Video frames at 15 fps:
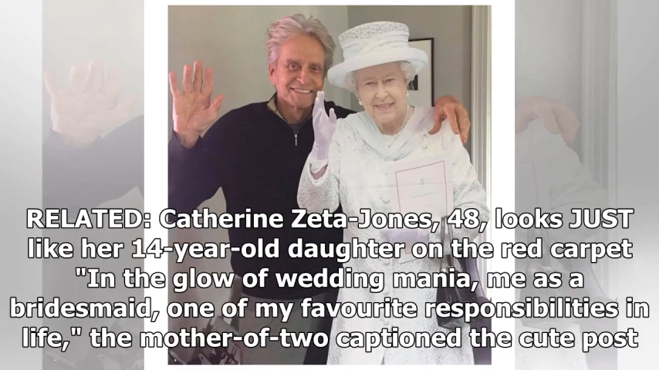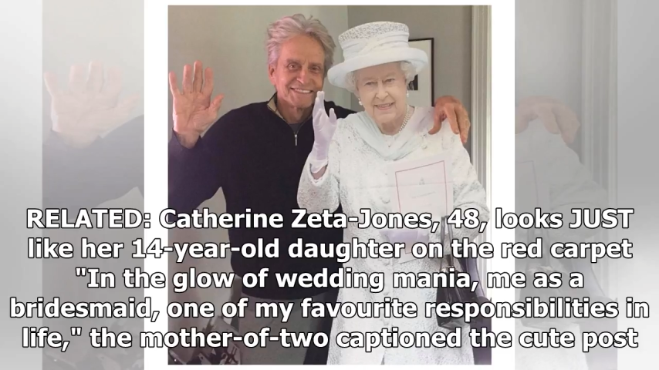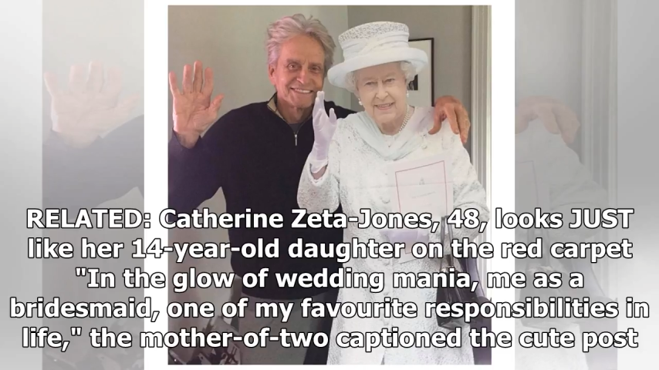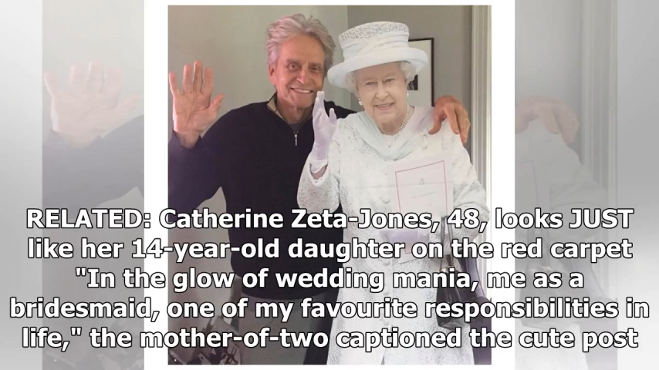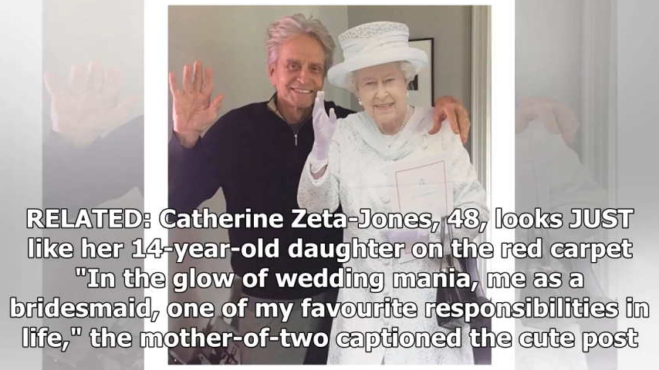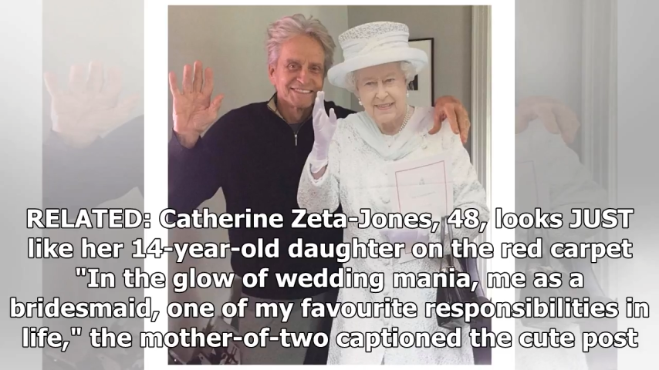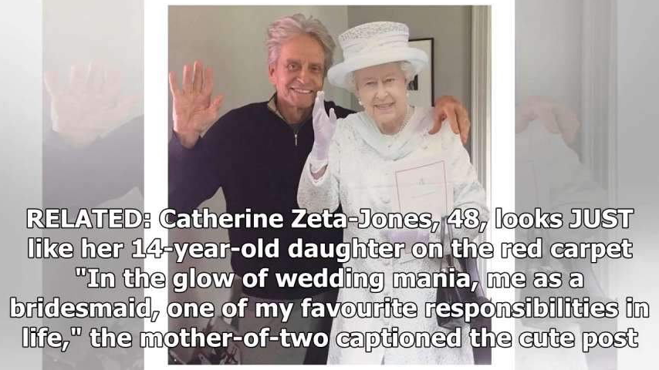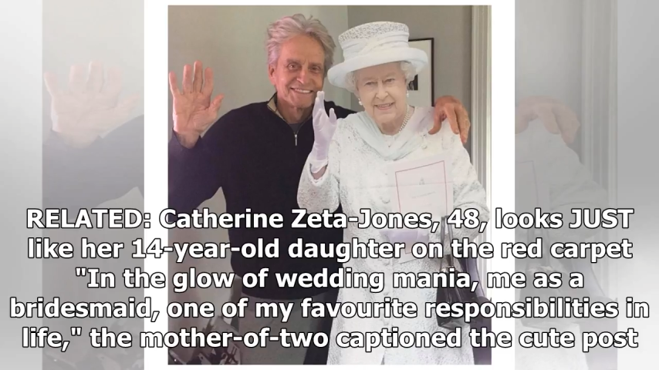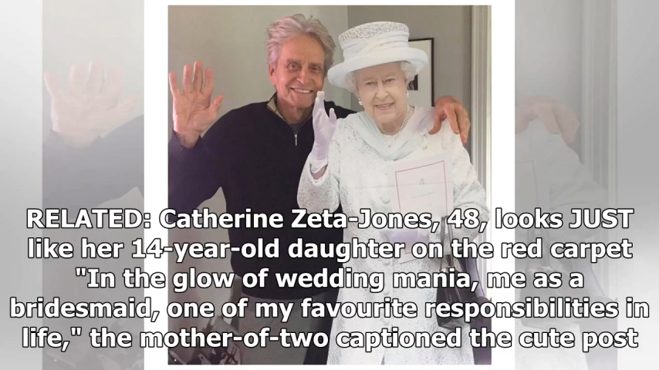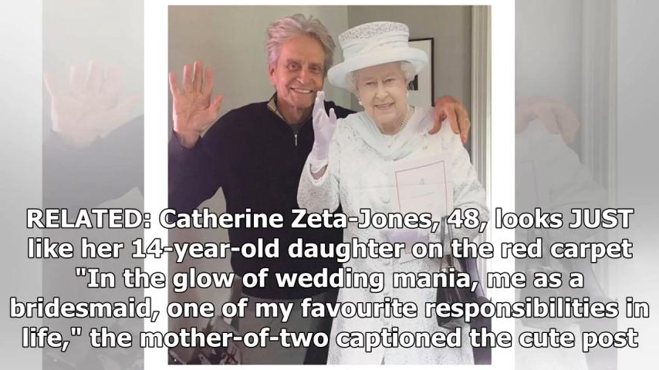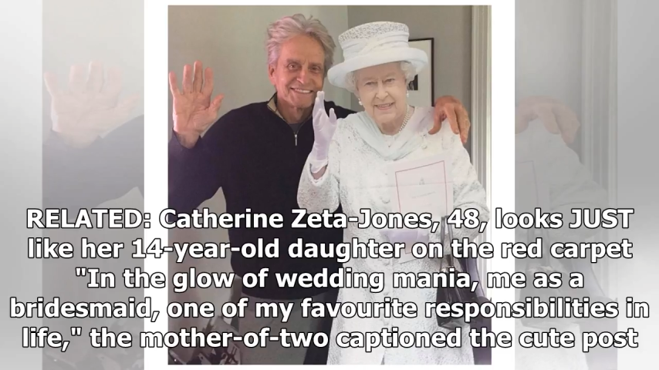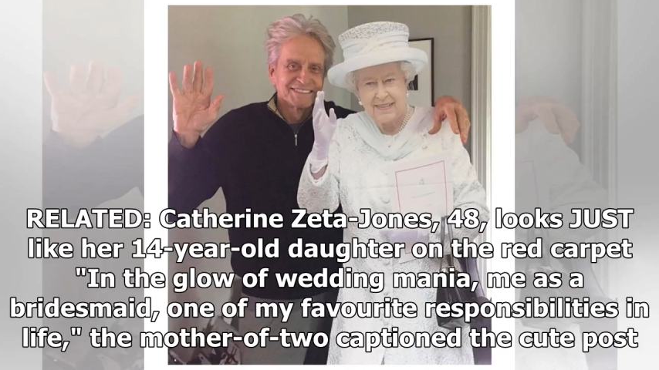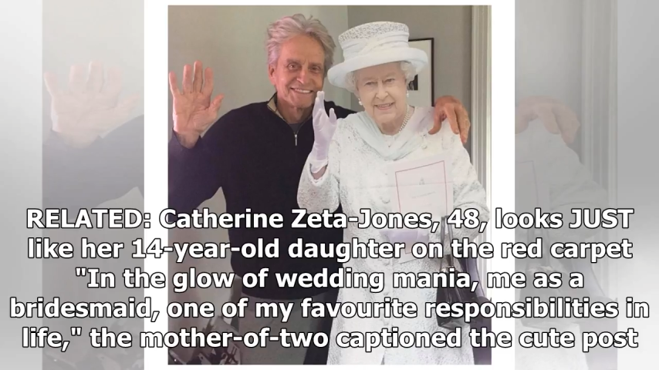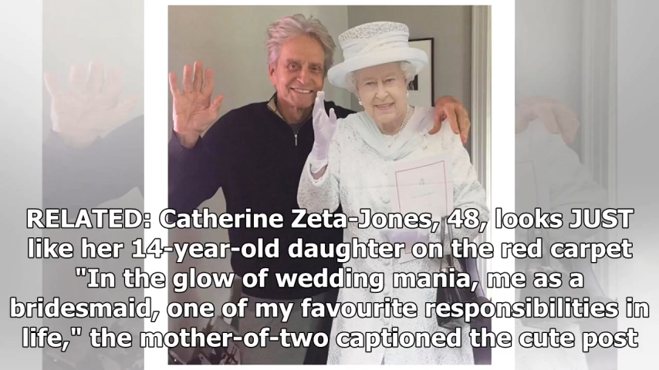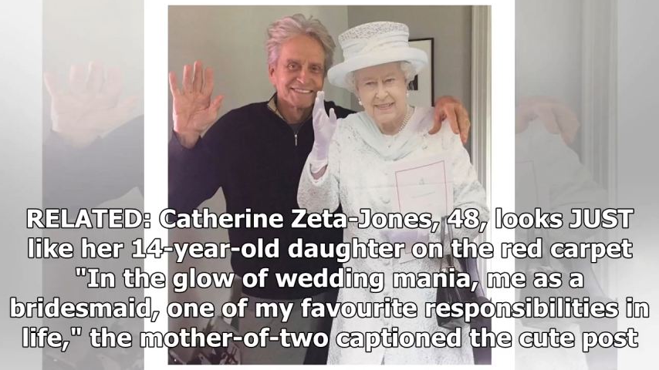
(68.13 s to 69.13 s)

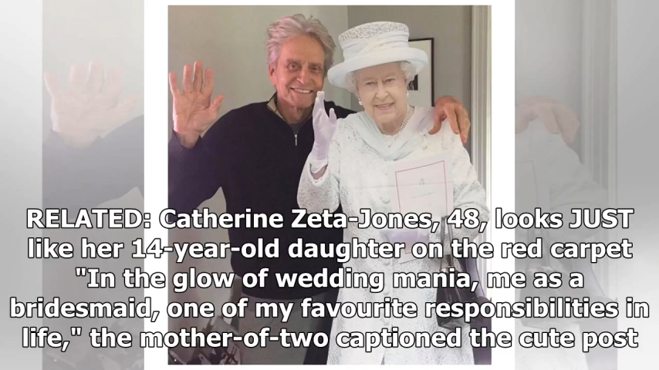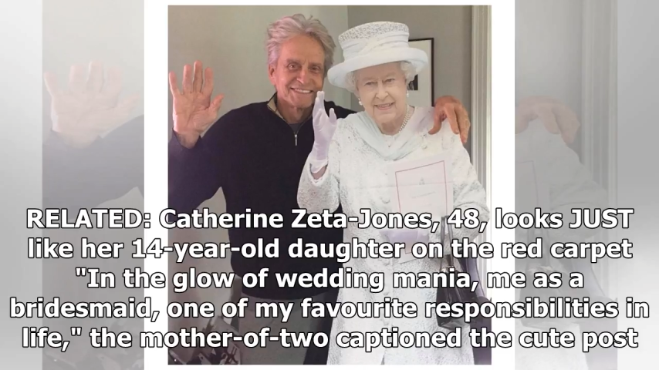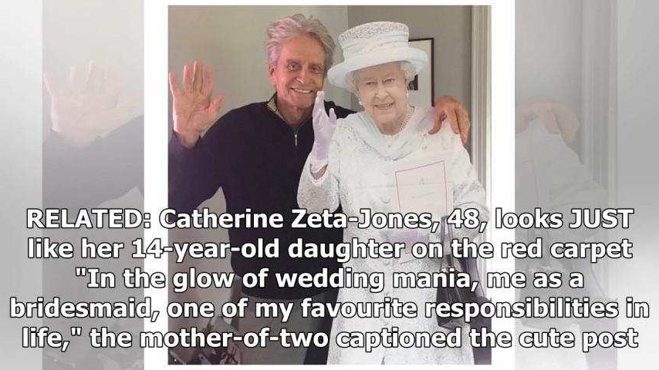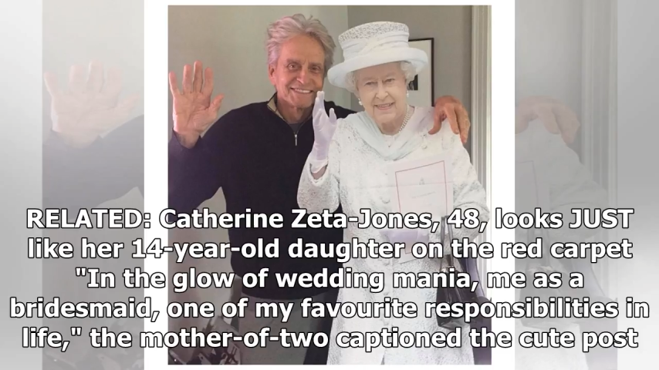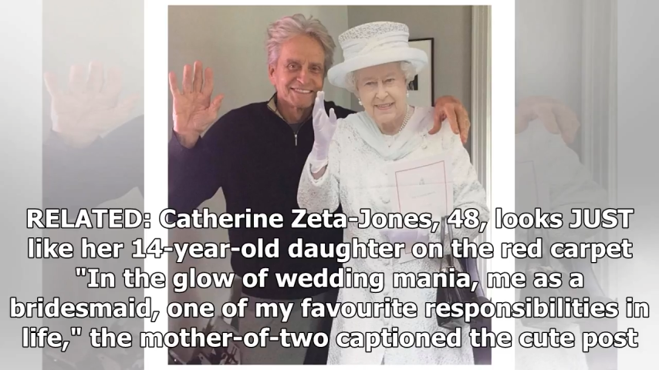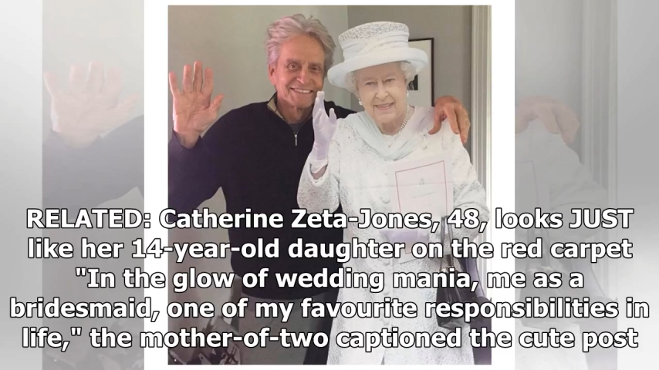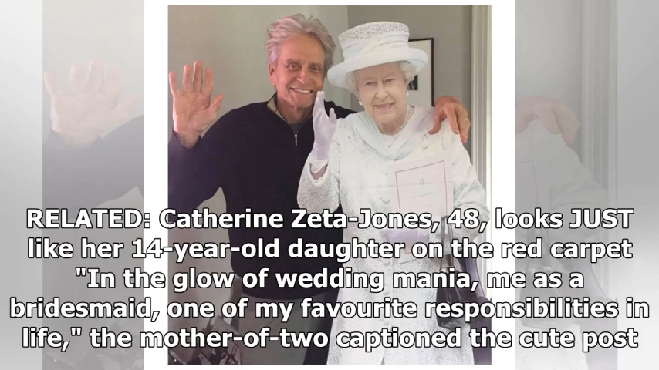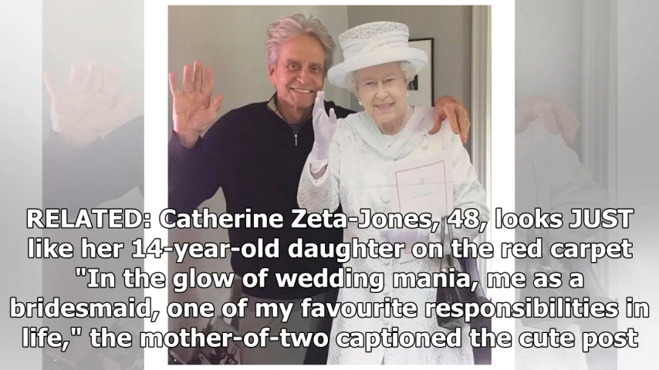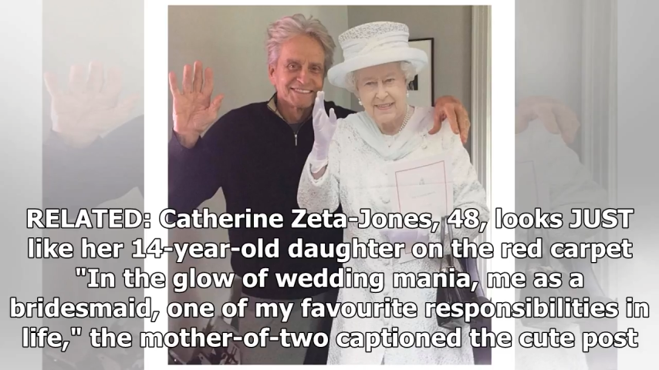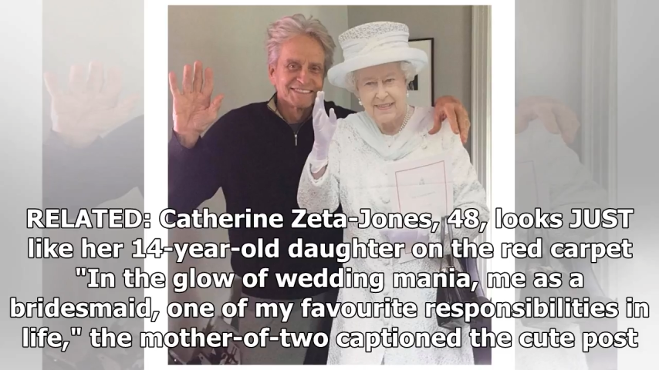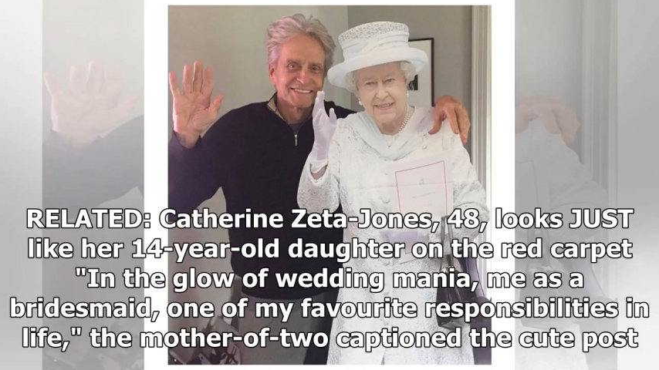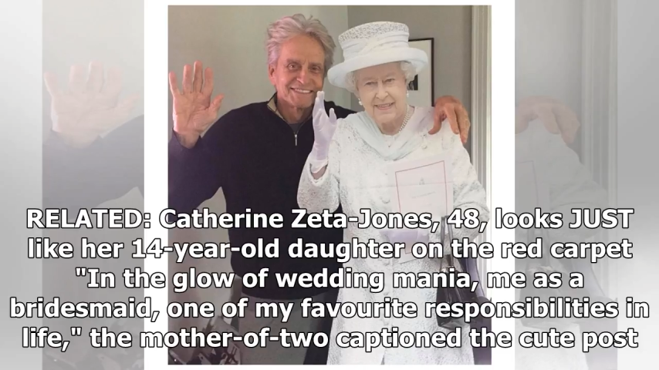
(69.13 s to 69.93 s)
Nobody speaks.